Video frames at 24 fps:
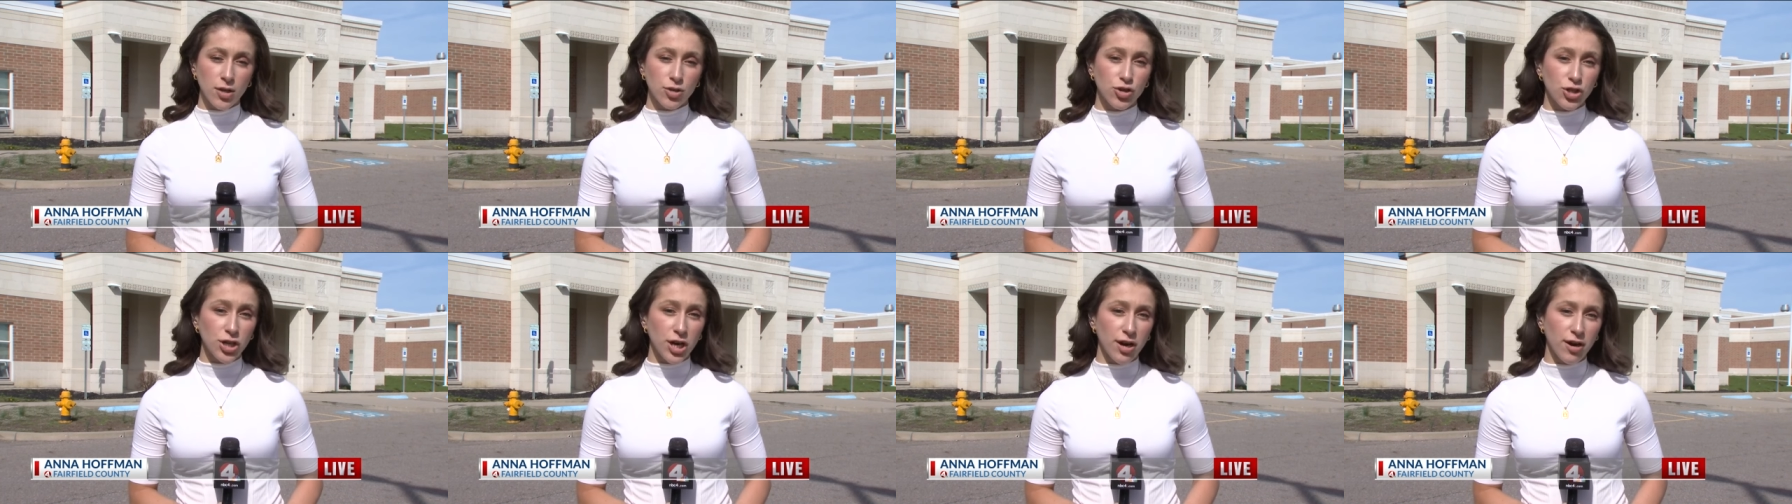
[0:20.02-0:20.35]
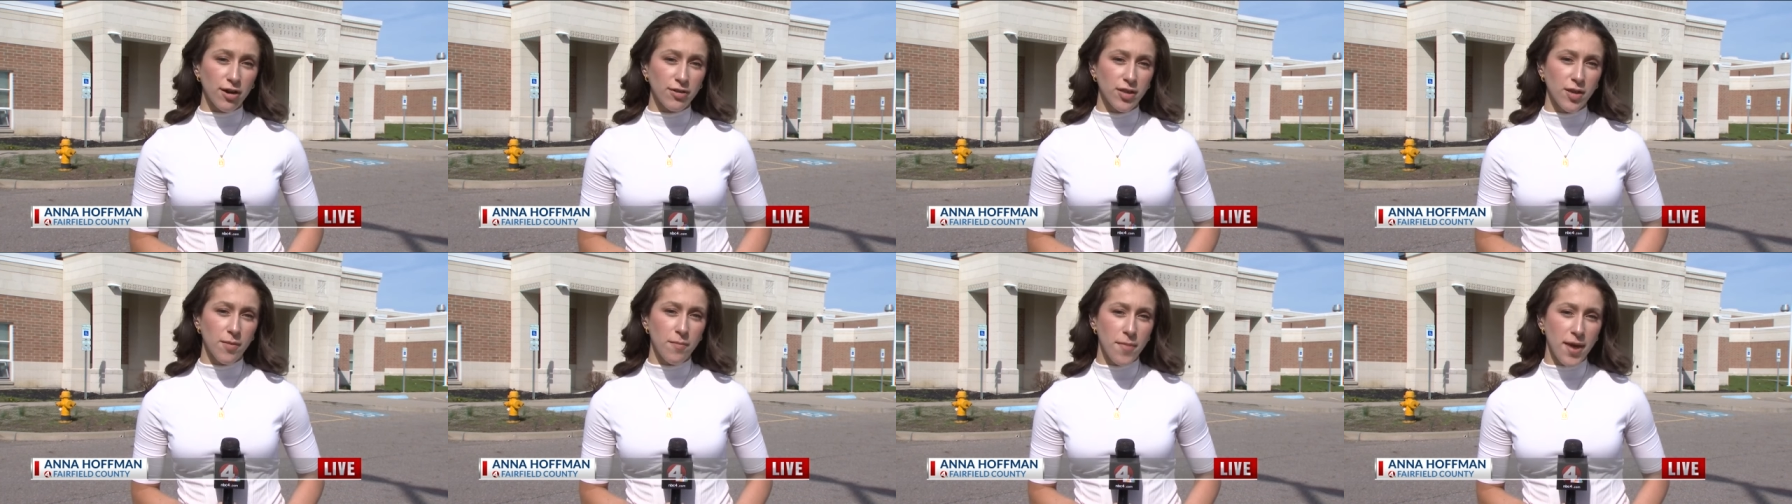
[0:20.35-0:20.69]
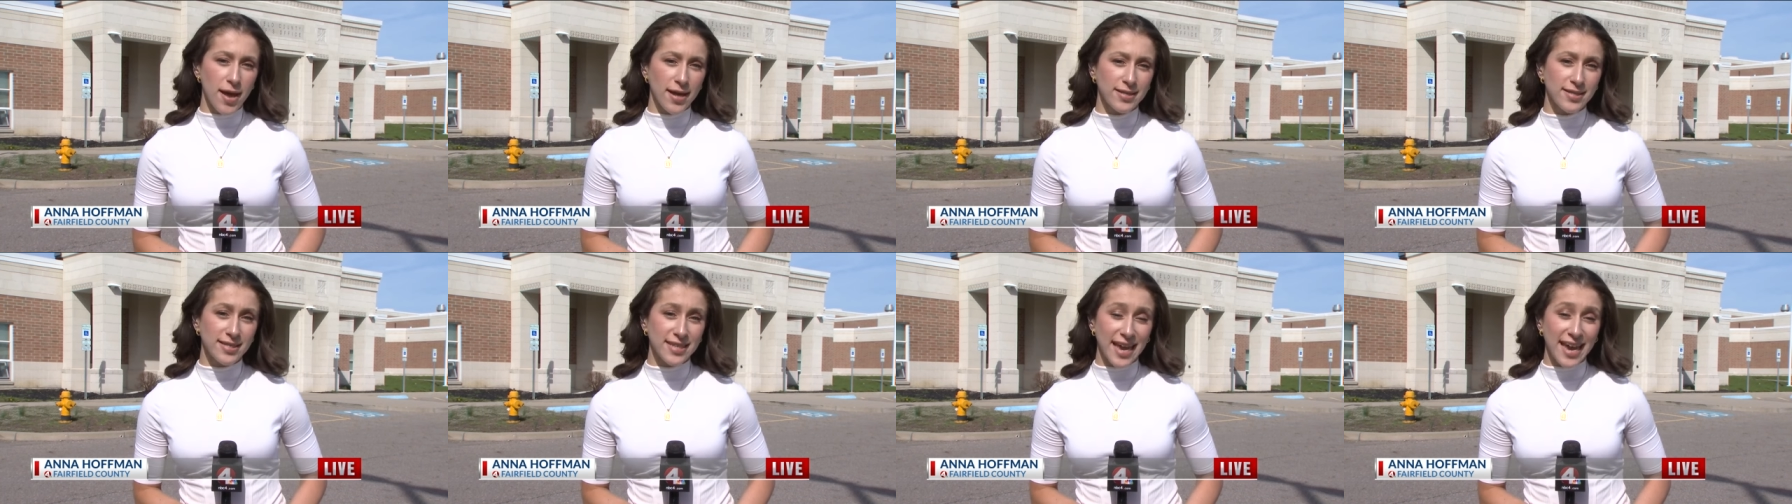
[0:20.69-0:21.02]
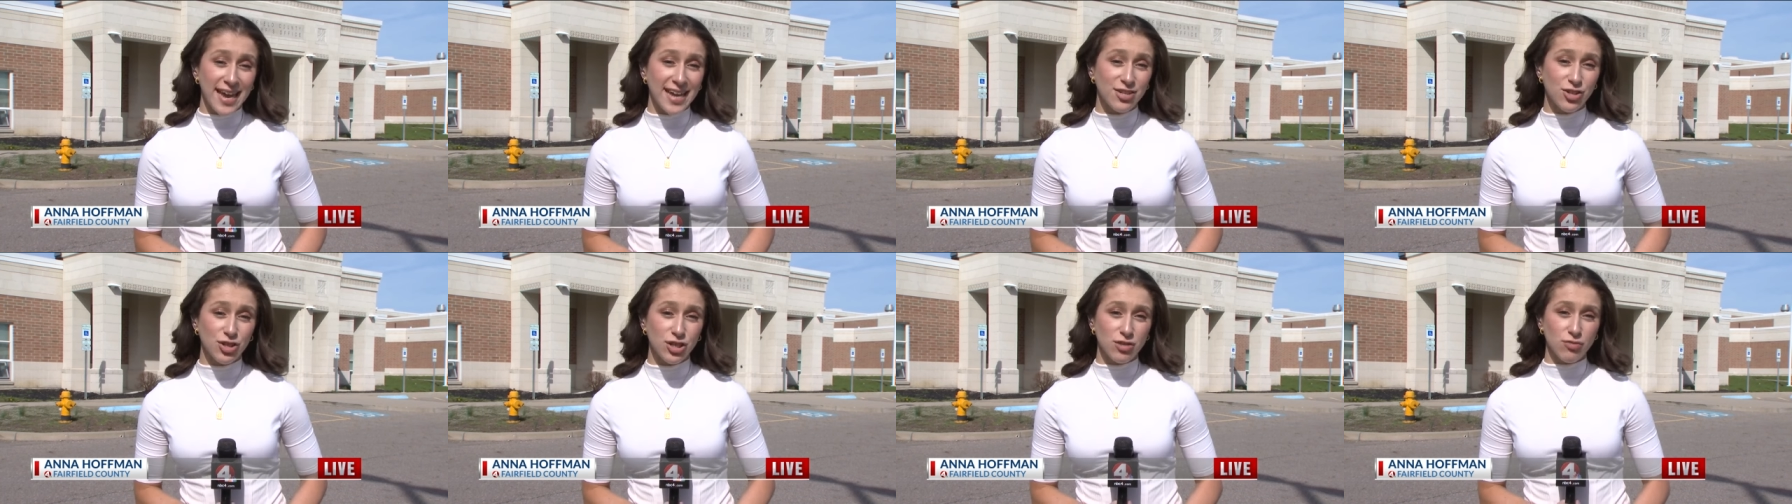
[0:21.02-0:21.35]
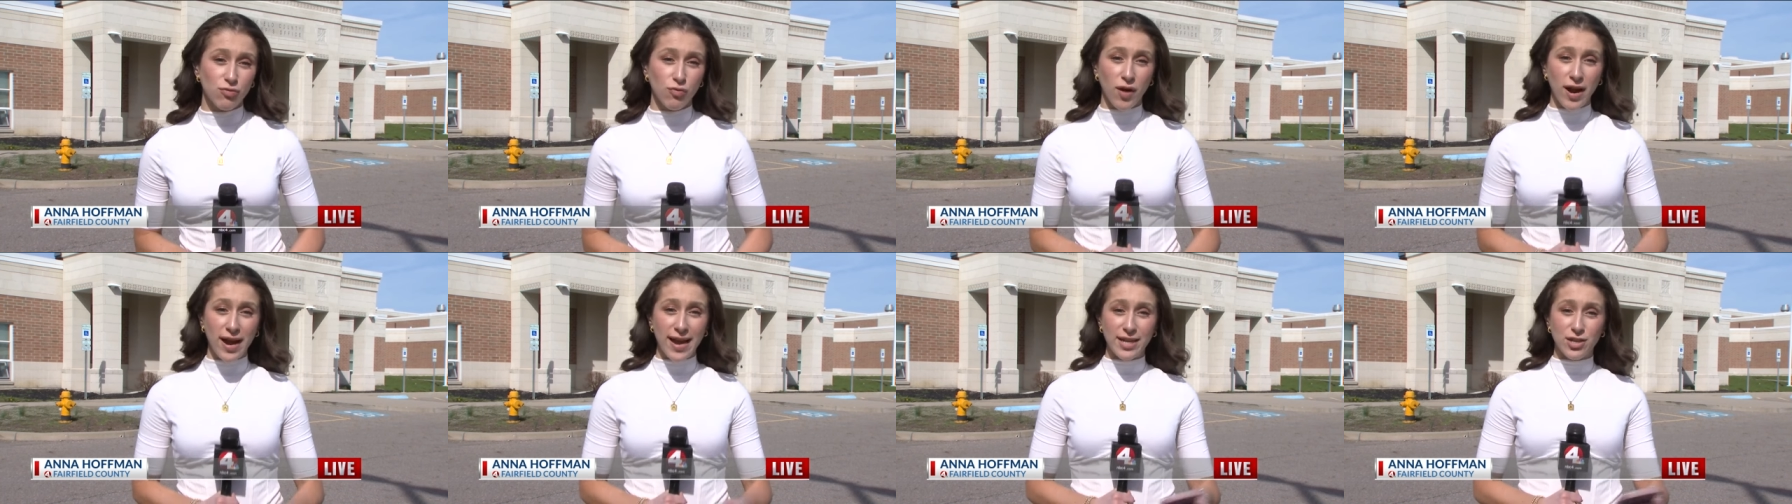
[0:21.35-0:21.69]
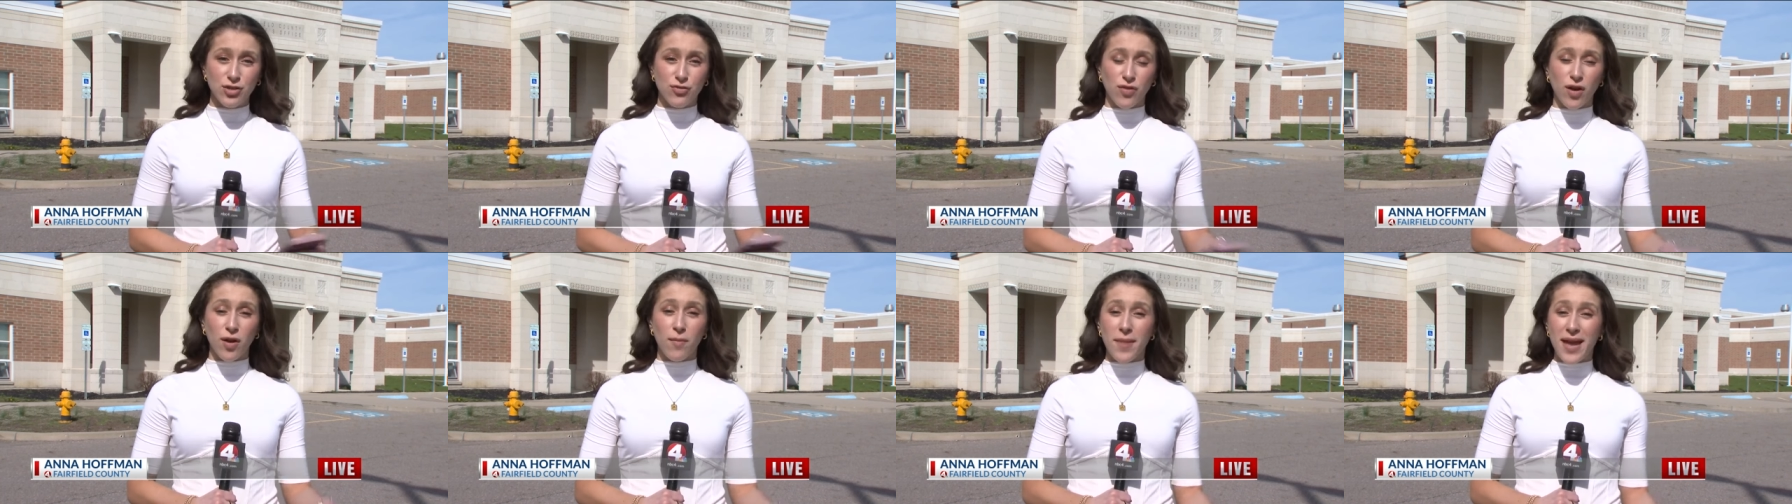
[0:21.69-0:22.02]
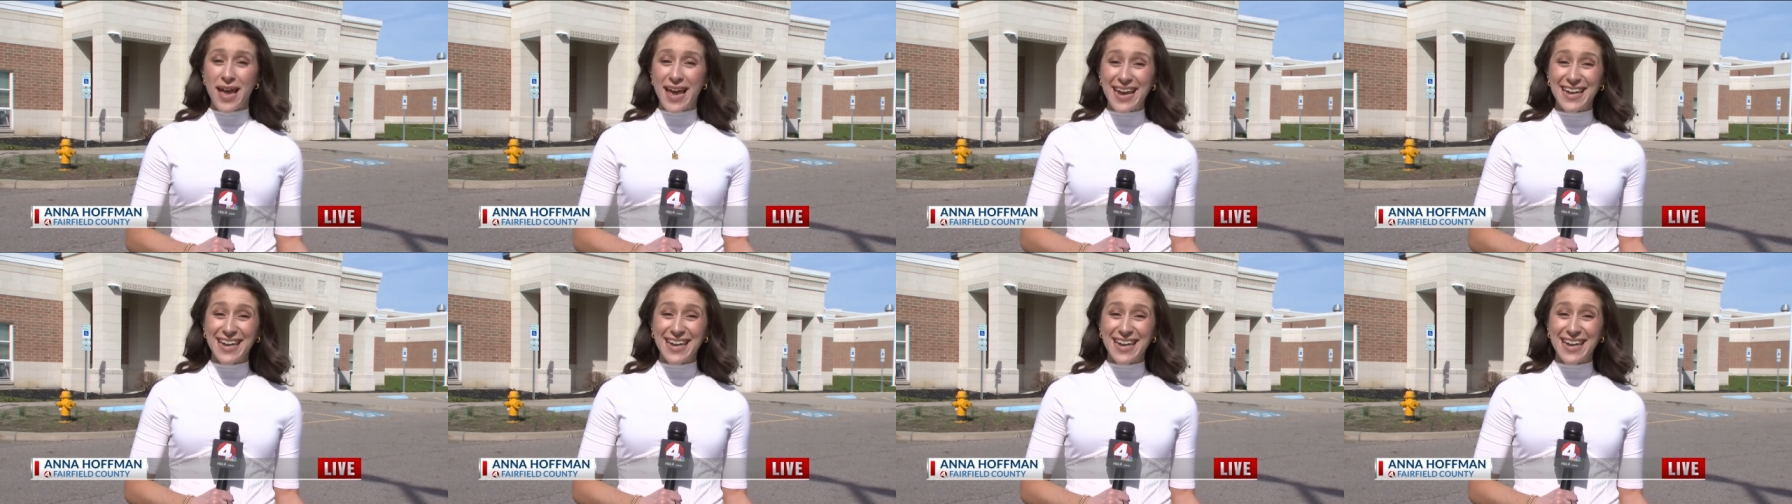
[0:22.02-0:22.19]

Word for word: Jared, the men's ages range from